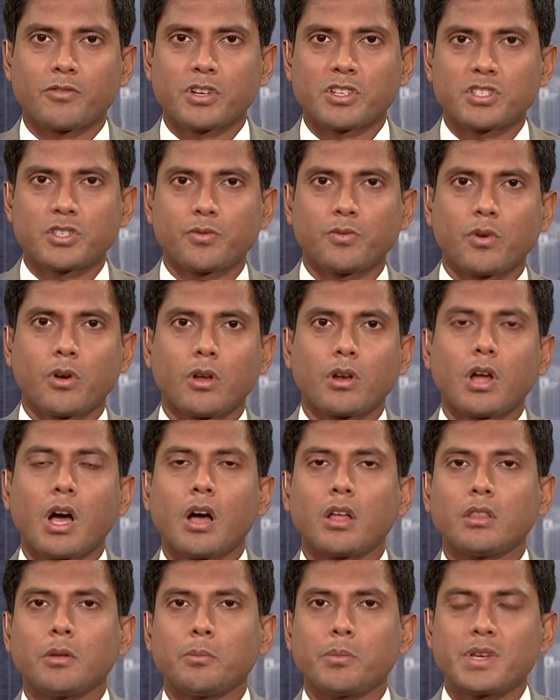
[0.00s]
First of all,
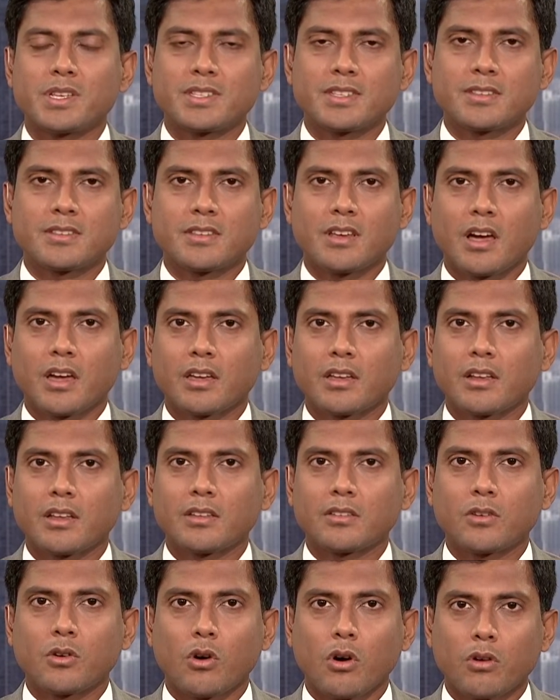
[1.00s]
uh, the business cycle
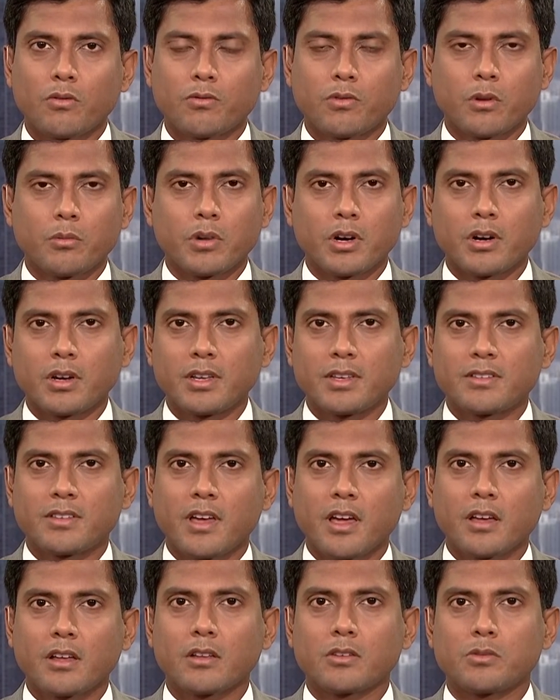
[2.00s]
has gone from early
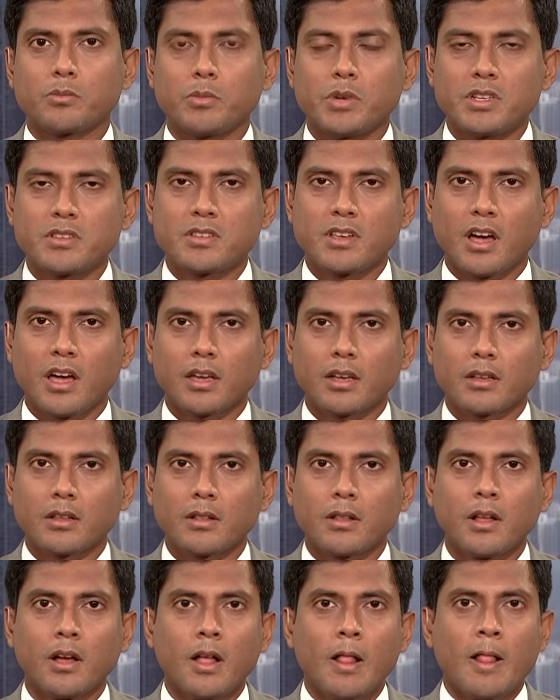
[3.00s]
cycle to mid
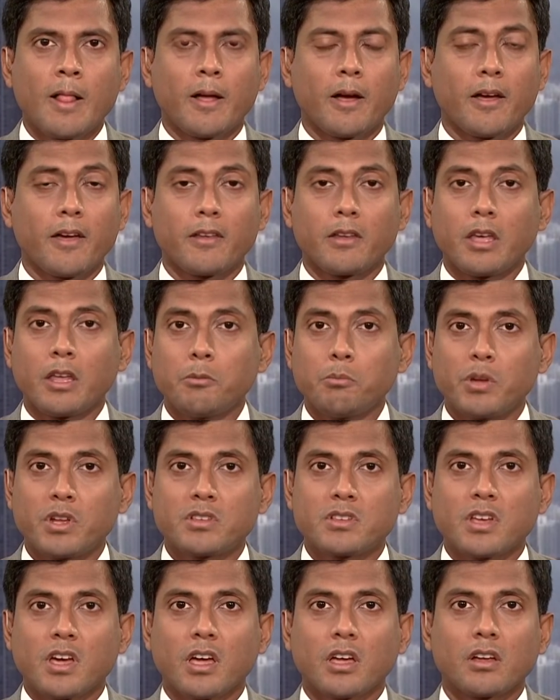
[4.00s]
cycle, and in
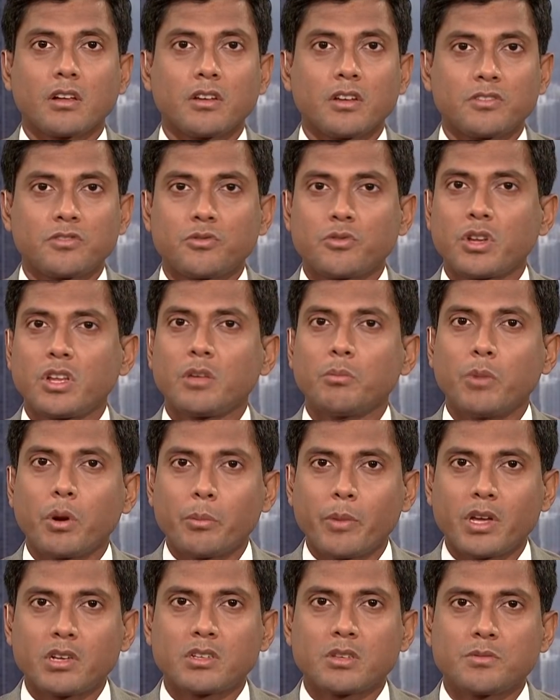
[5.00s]
mid cycle, it's really
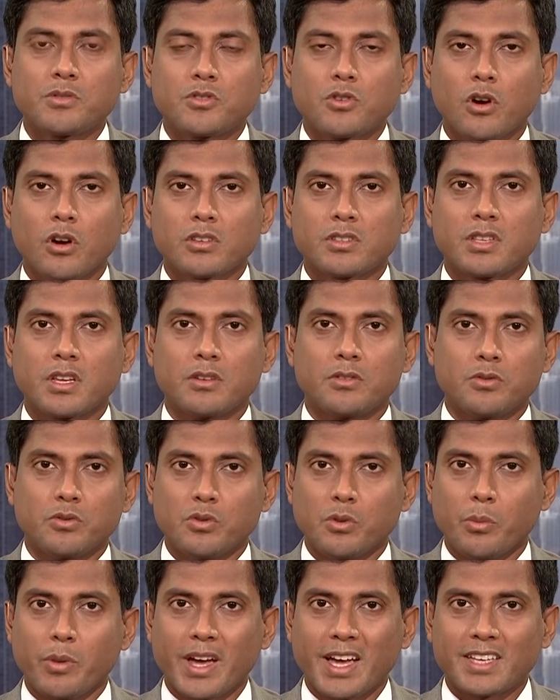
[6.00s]
momentum stocks that
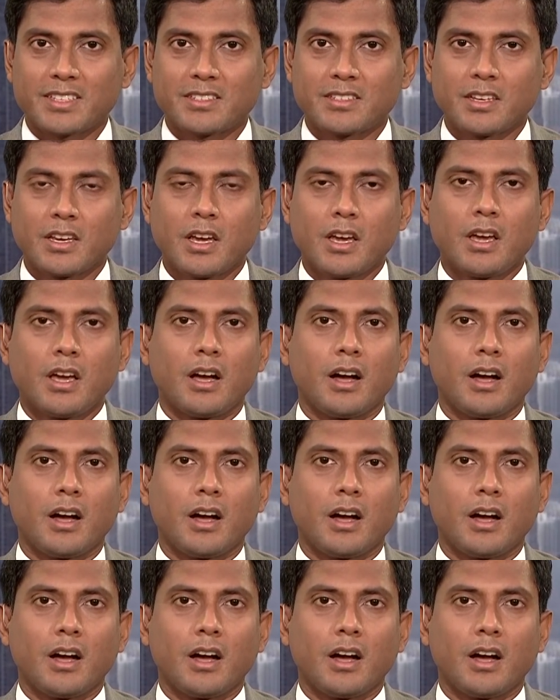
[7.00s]
do the best.